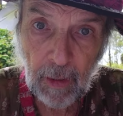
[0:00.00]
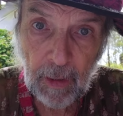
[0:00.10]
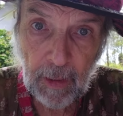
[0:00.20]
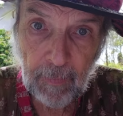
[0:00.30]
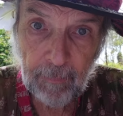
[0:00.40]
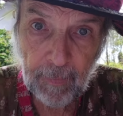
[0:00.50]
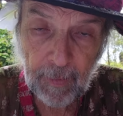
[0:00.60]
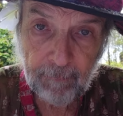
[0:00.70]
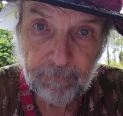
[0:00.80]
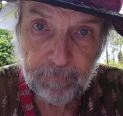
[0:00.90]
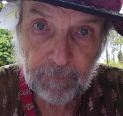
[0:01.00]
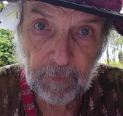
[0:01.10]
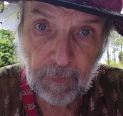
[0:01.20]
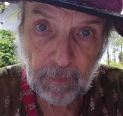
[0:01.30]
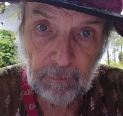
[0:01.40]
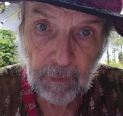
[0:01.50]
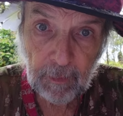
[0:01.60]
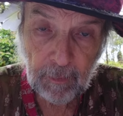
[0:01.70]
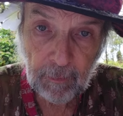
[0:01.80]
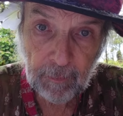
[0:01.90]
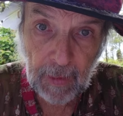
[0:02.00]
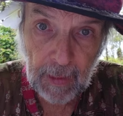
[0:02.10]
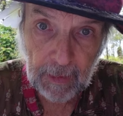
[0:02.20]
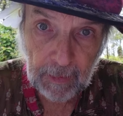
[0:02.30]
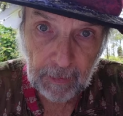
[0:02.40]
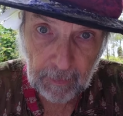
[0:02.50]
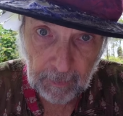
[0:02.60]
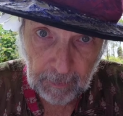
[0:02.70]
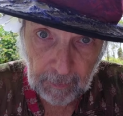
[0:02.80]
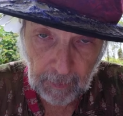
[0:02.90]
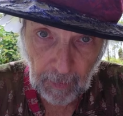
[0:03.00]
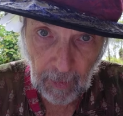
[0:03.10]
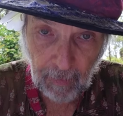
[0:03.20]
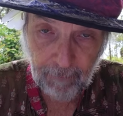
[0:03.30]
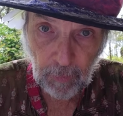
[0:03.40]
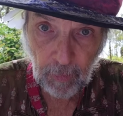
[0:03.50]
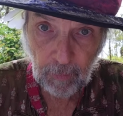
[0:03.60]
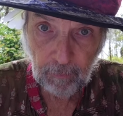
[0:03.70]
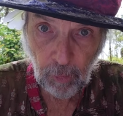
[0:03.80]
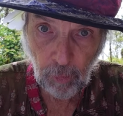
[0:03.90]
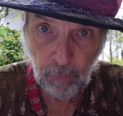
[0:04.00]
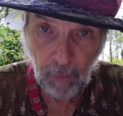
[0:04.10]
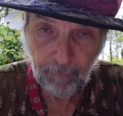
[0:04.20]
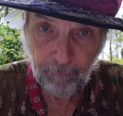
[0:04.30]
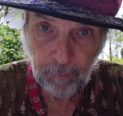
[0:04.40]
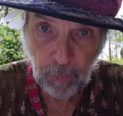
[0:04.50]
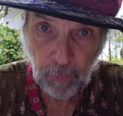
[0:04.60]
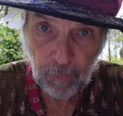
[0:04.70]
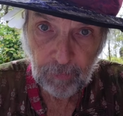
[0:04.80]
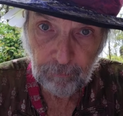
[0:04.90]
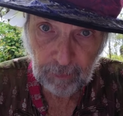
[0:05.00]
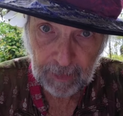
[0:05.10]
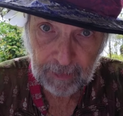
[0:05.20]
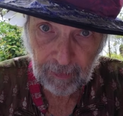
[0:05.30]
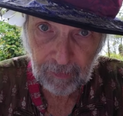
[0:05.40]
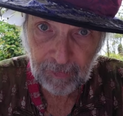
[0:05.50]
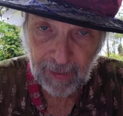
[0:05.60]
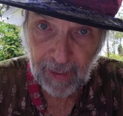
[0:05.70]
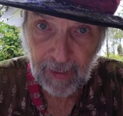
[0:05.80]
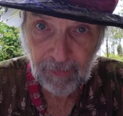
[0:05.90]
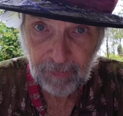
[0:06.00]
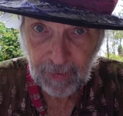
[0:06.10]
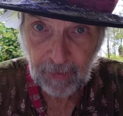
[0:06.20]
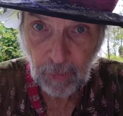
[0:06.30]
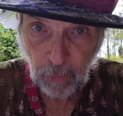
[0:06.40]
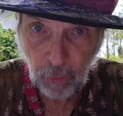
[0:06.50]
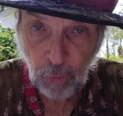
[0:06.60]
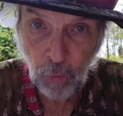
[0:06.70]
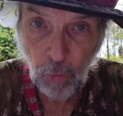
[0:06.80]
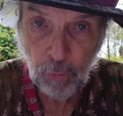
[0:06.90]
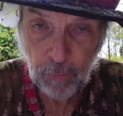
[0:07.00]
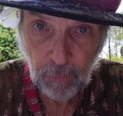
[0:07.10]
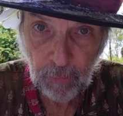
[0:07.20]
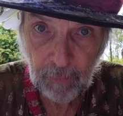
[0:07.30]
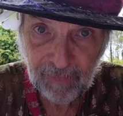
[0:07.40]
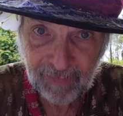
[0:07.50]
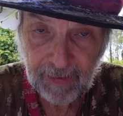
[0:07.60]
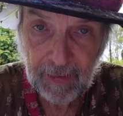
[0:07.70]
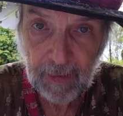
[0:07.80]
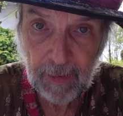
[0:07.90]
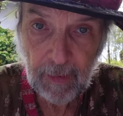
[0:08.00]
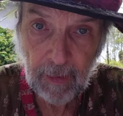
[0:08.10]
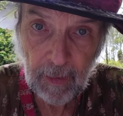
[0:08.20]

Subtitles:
And they cover Omar first. There's the ice, then a goat skin